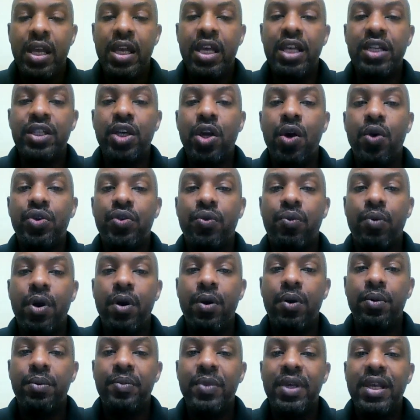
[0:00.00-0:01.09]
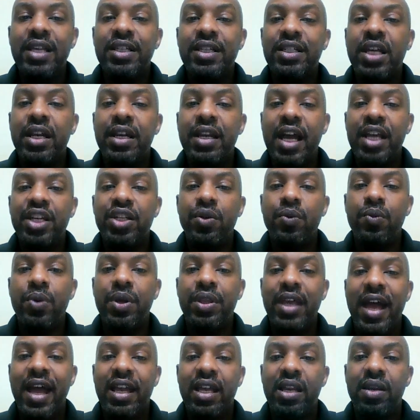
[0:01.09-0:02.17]
His coach wrote, his connection
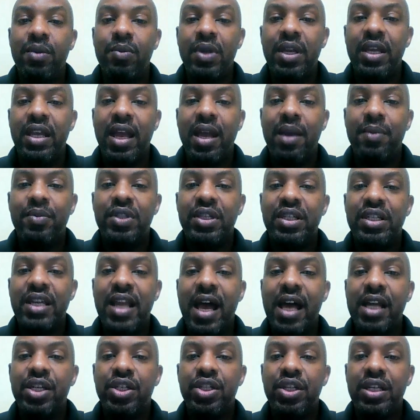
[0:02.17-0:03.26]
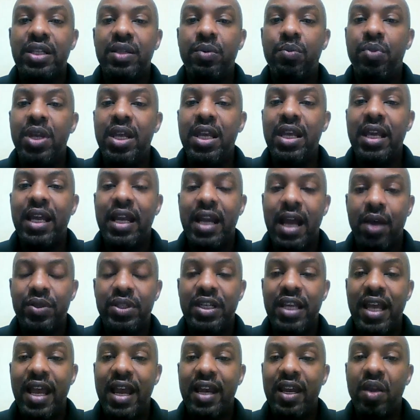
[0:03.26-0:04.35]
with academic games is not just being an
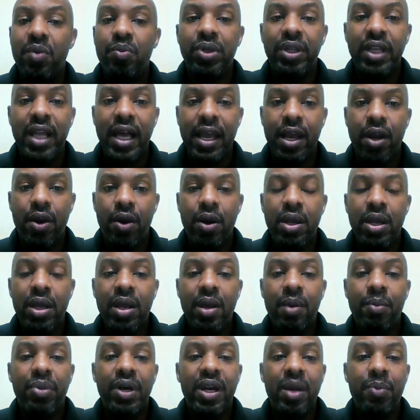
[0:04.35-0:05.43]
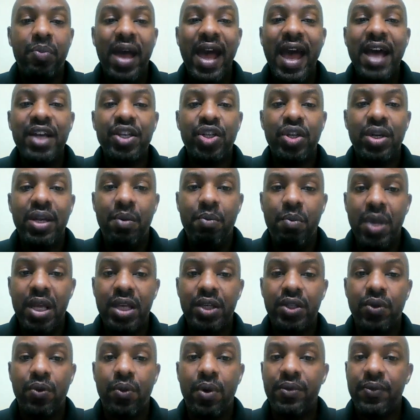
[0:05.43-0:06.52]
outstanding player, but a passionate
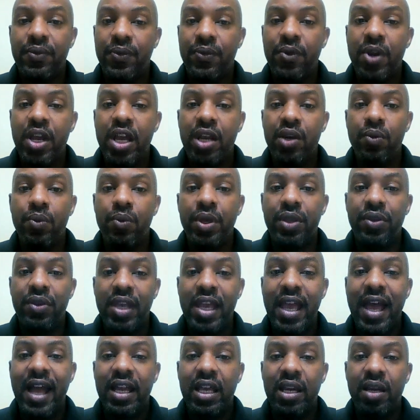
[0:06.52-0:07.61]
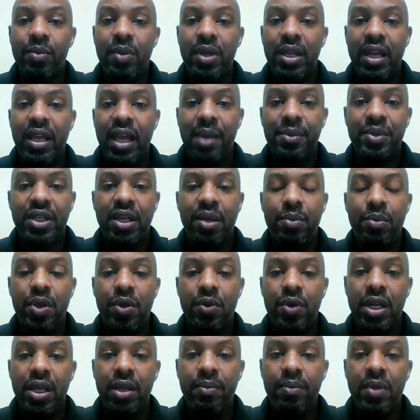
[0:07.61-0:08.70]
mentor and friend with the academic games
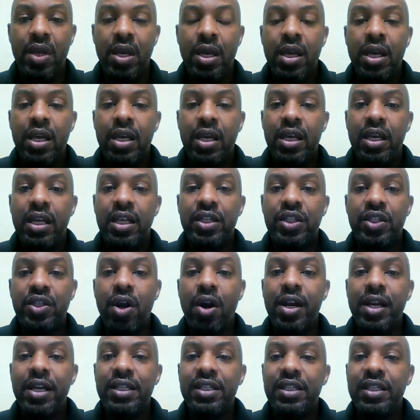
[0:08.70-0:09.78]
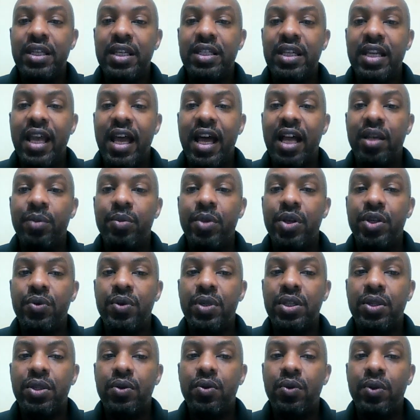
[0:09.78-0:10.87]
community. He started assisting
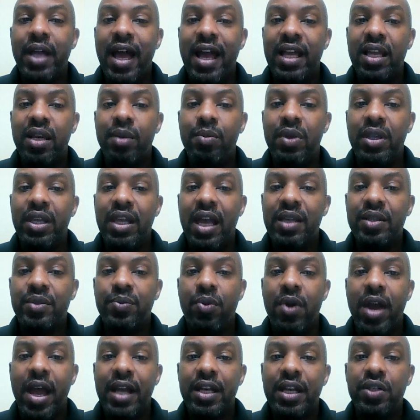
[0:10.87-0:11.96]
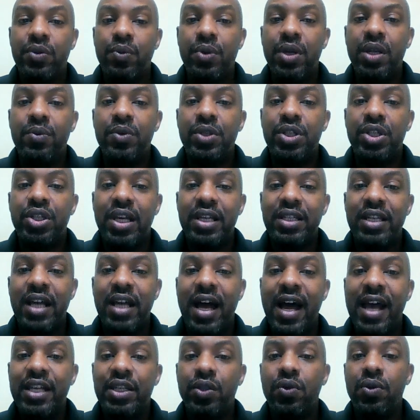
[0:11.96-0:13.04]
elementary school academic games practice when he was just a
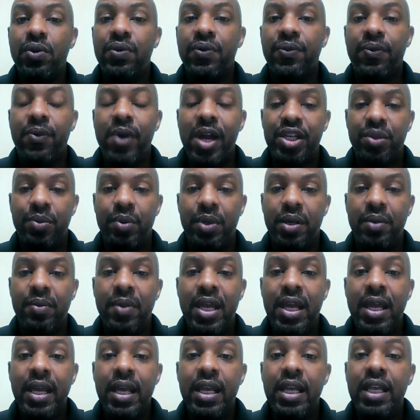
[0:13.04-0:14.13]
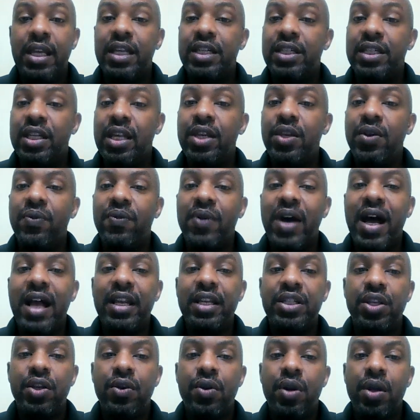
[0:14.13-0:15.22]
high school freshman. He continued
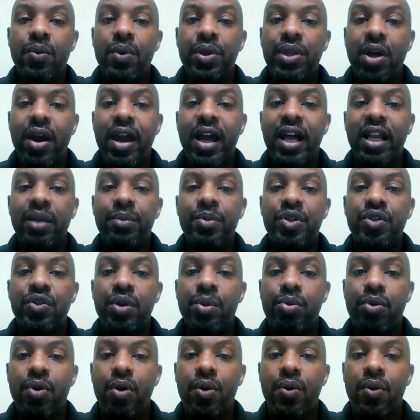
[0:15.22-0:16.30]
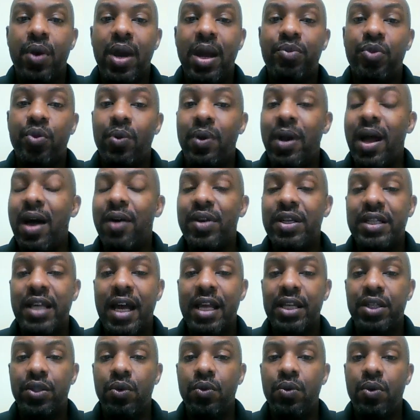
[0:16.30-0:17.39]
volunteering with our elementary program throughout his high
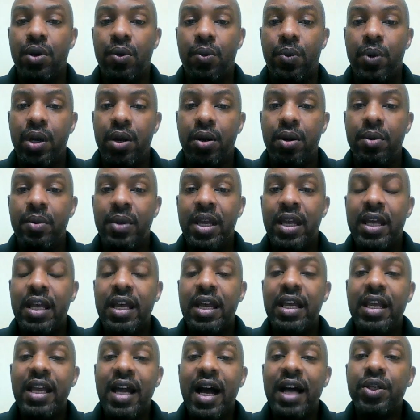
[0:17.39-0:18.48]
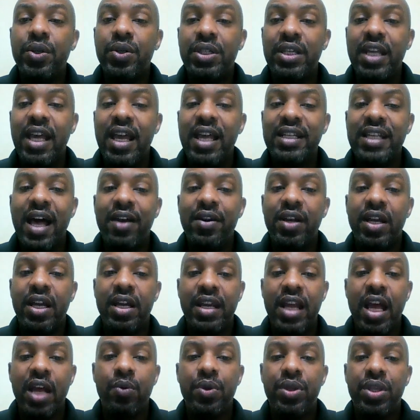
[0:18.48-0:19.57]
school career. He understands how to
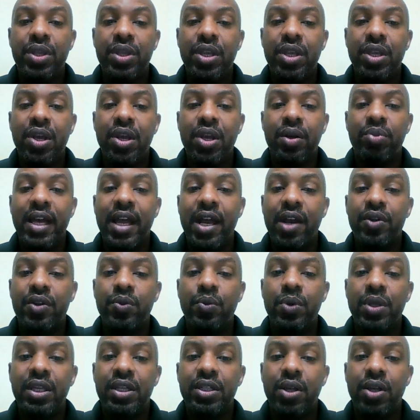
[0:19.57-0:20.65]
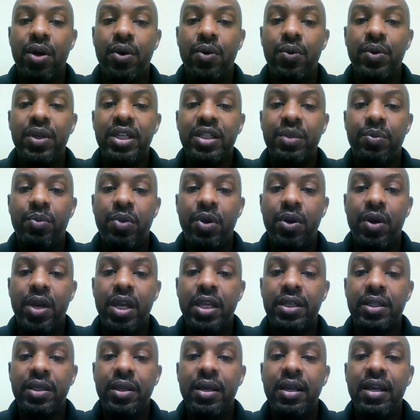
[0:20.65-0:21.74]
connect with younger players with his own
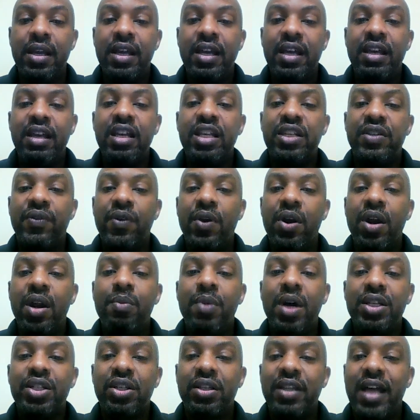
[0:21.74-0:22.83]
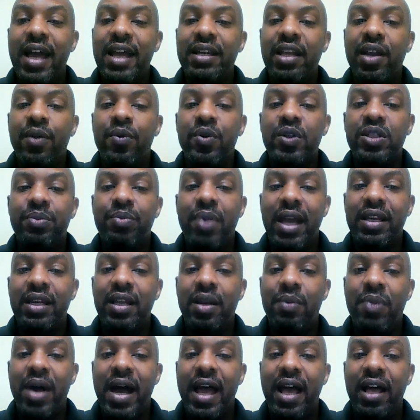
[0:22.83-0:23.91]
experience. He is very much liked and
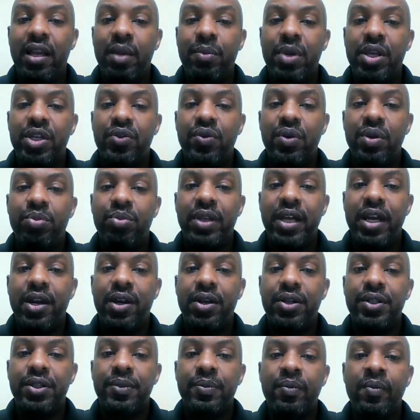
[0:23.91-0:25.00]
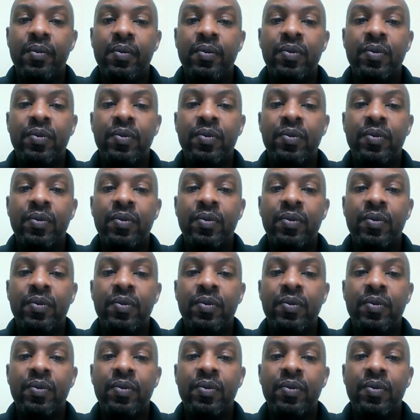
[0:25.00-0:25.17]
respected by elementary players.